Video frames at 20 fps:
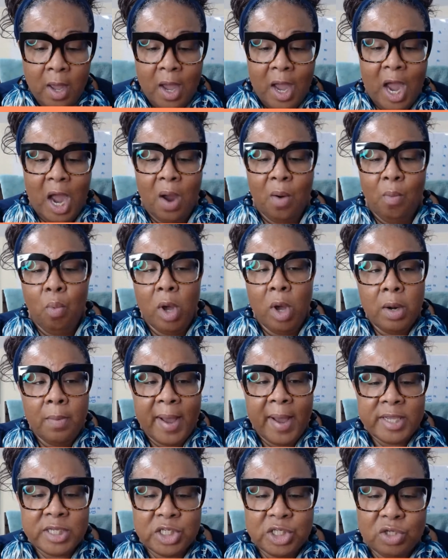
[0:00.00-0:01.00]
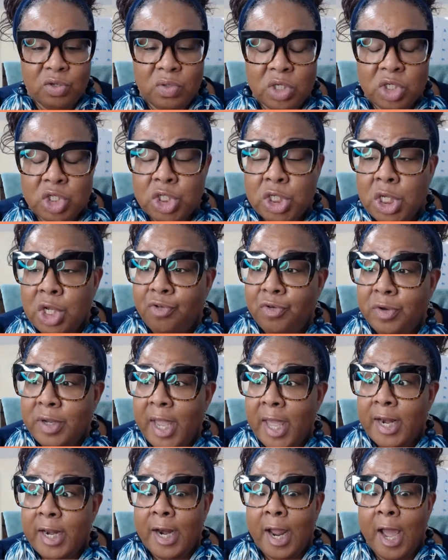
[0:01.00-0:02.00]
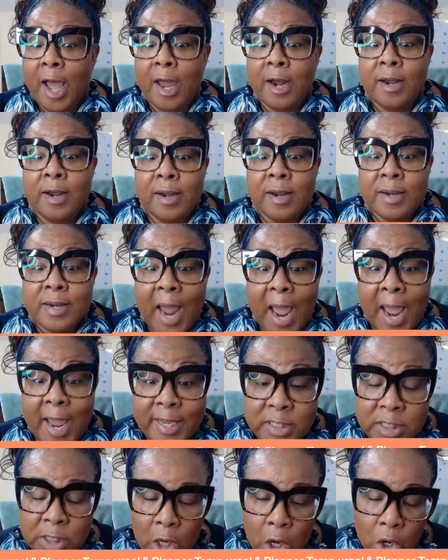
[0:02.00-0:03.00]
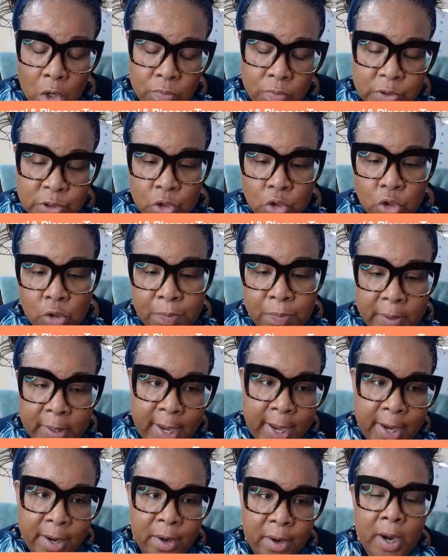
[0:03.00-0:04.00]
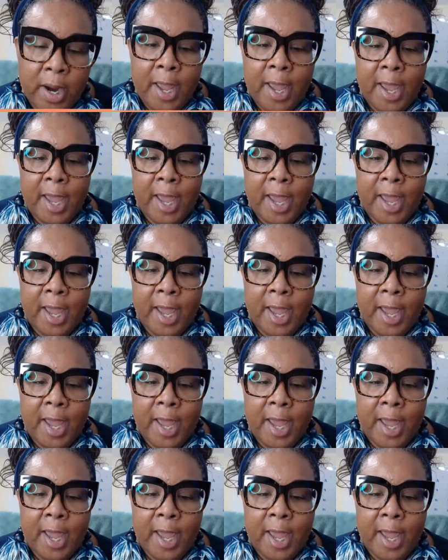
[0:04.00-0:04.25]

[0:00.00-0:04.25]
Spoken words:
One of my students, she created a nice homeschool planner,